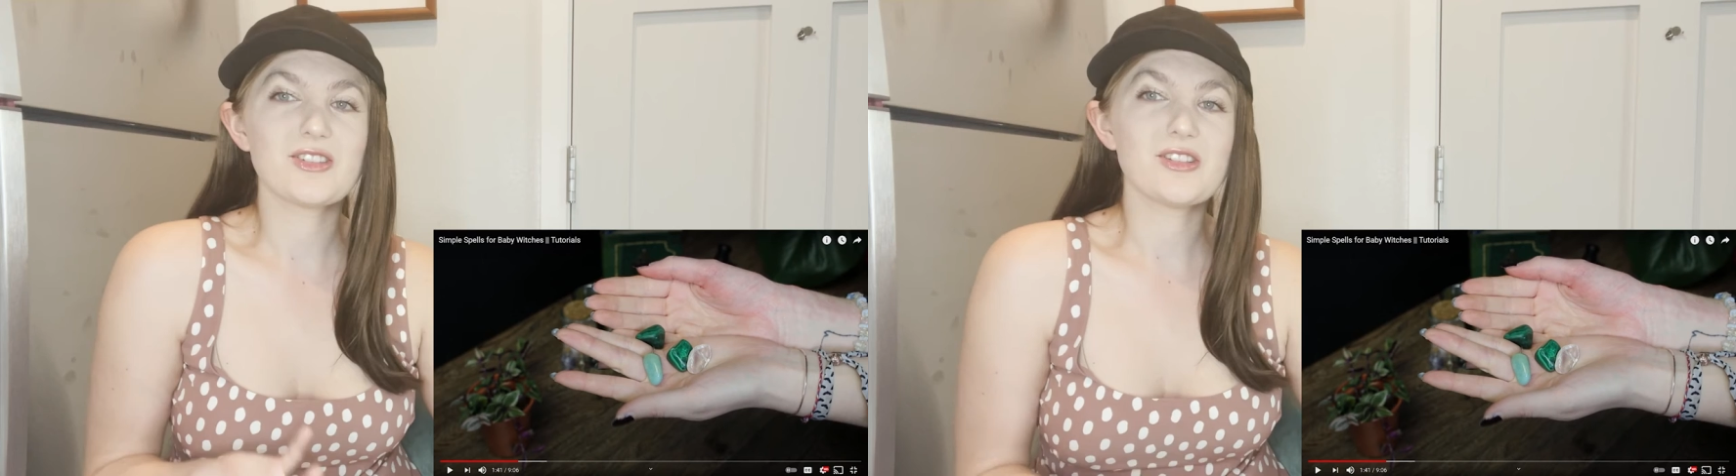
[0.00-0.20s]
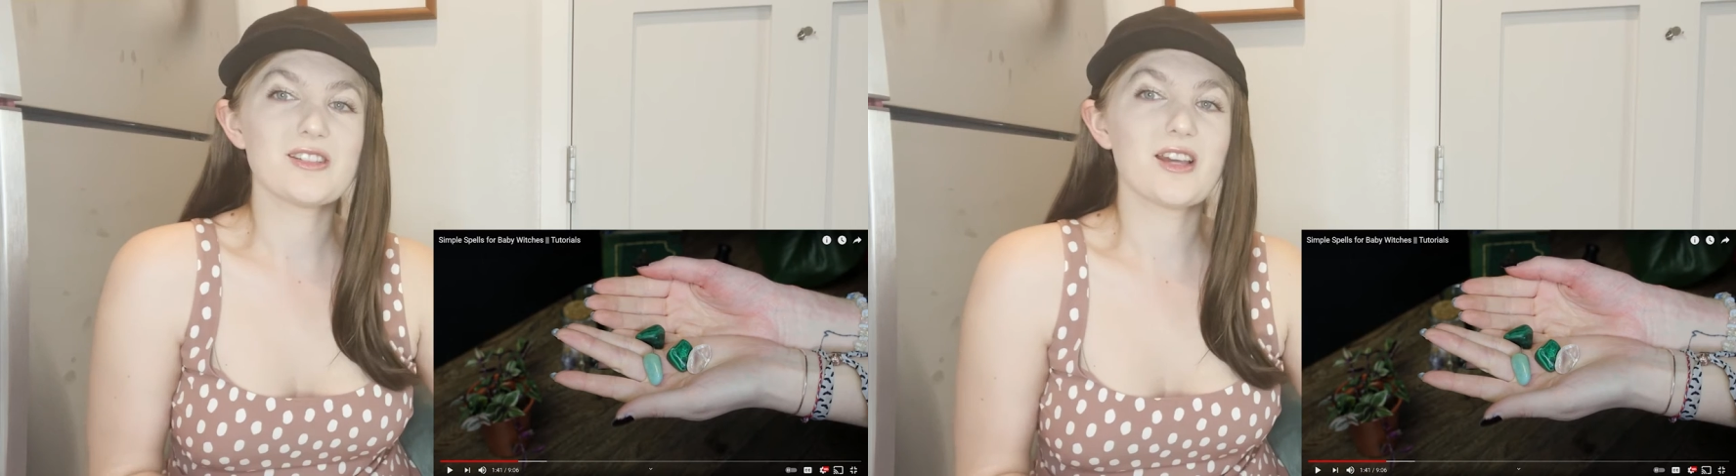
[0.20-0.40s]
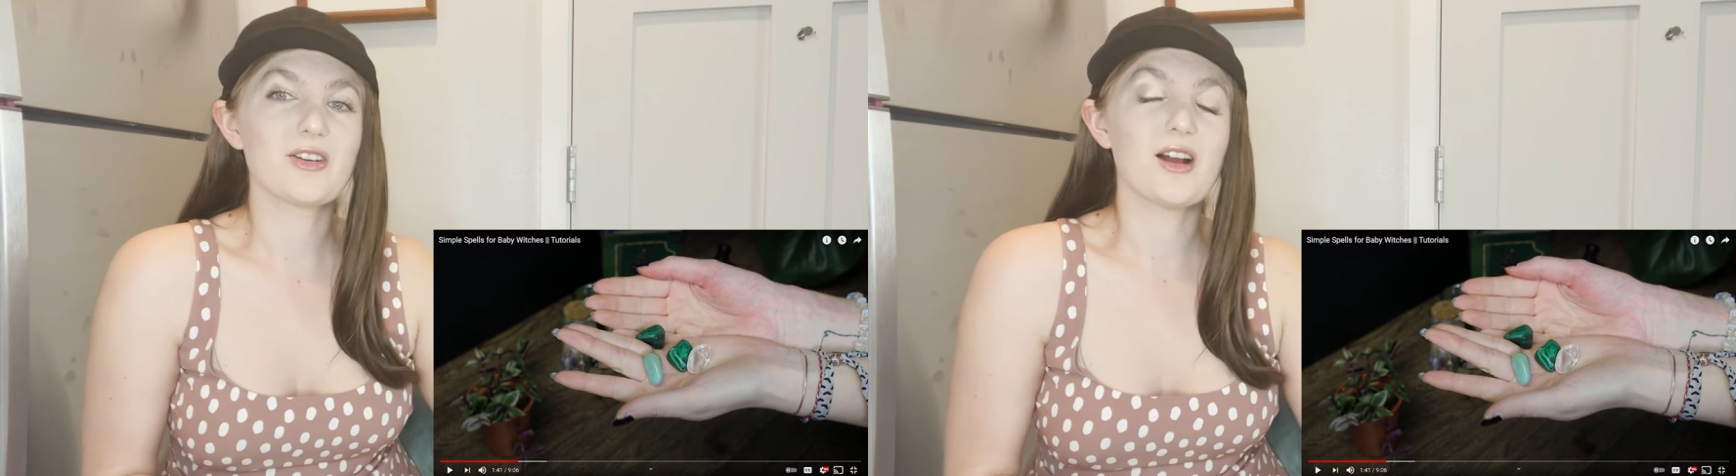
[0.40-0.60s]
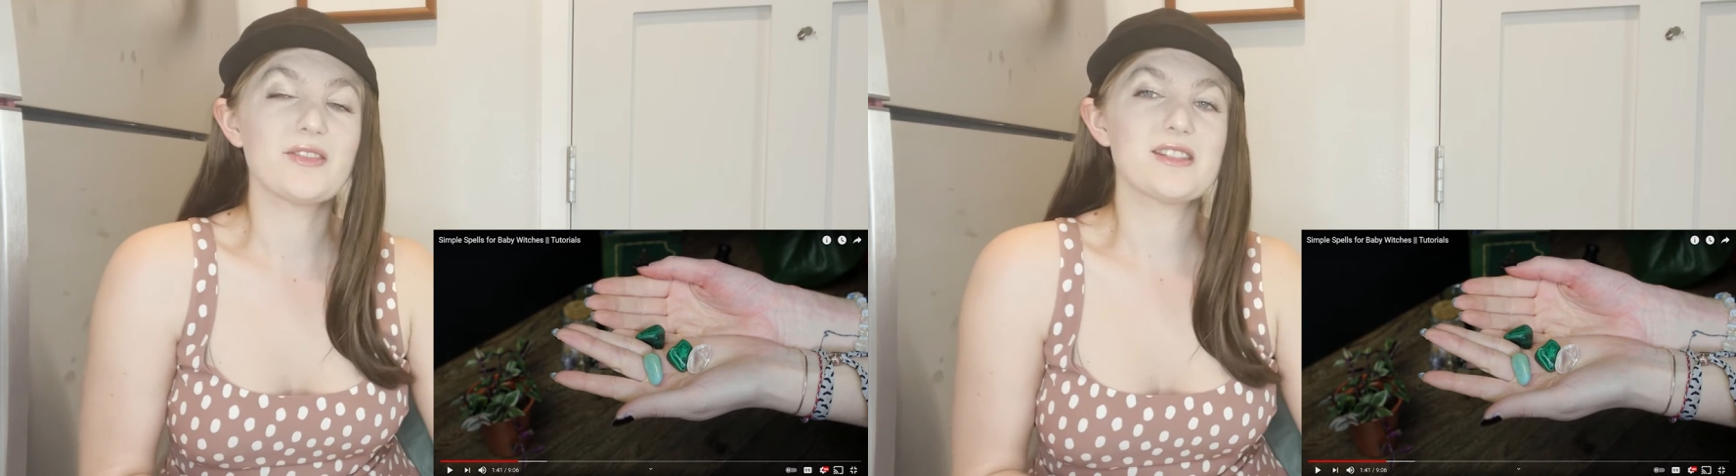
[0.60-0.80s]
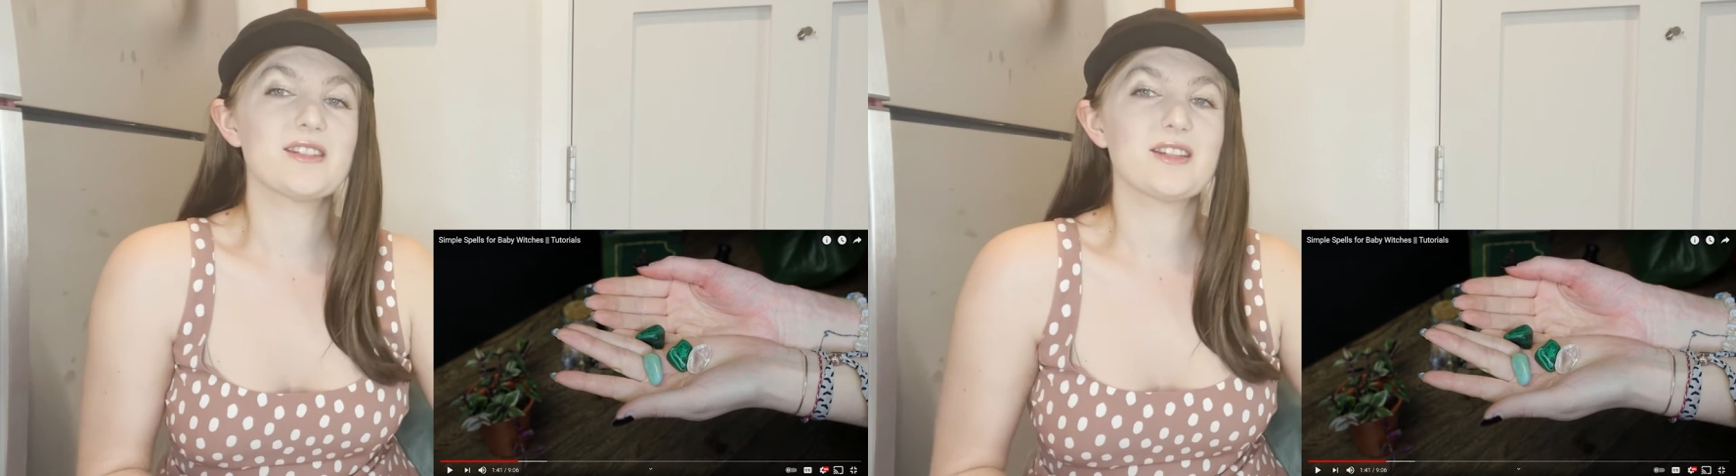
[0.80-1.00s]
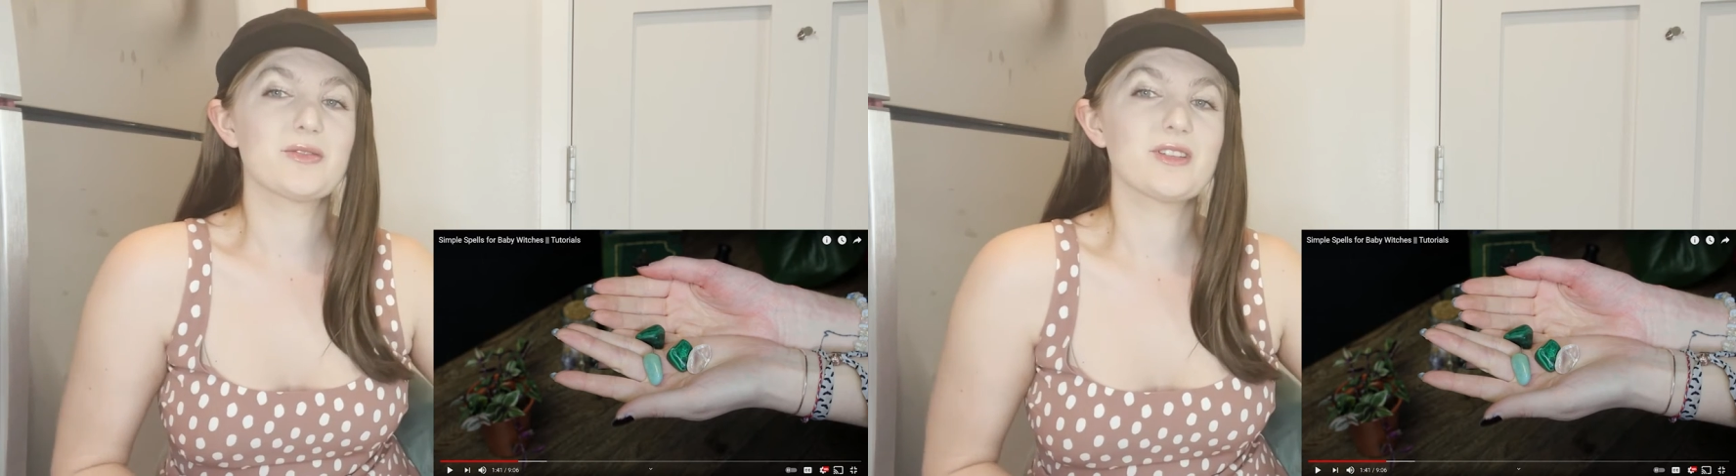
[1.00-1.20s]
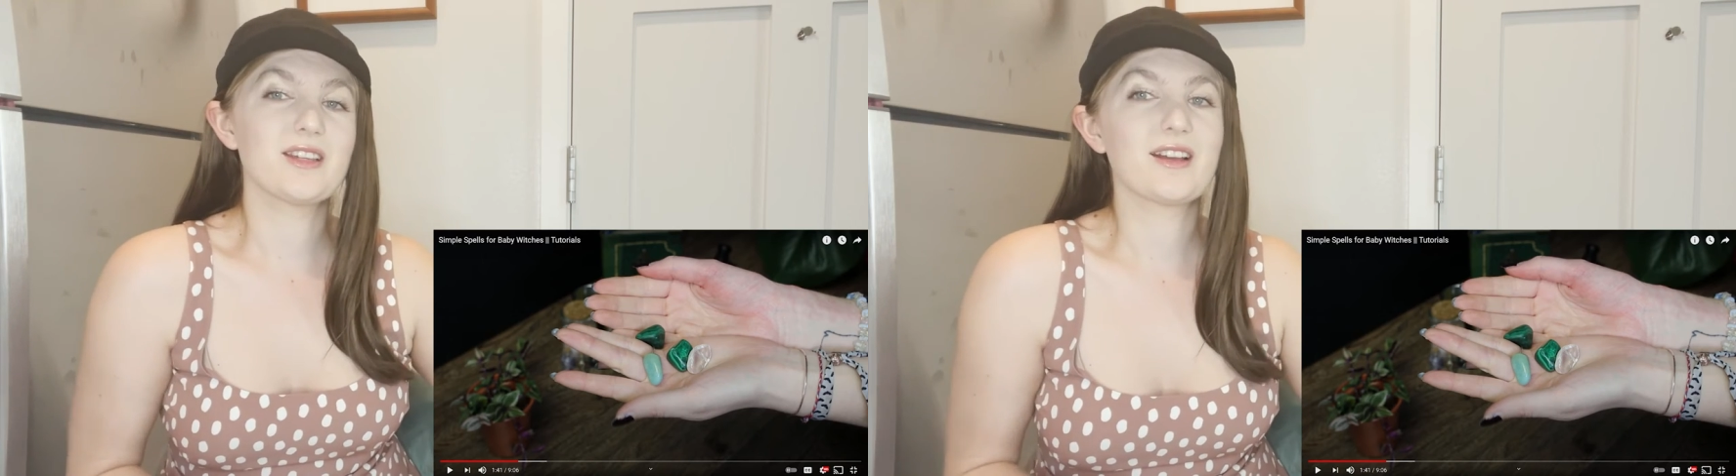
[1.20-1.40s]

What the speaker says: she said are obviously really